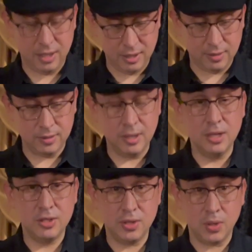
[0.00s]
Heel,
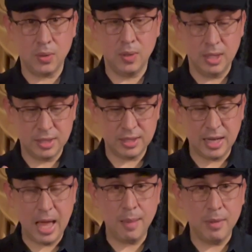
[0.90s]
toe,
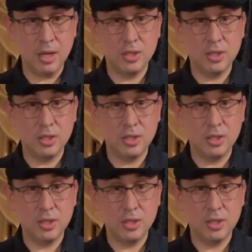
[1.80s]
slap,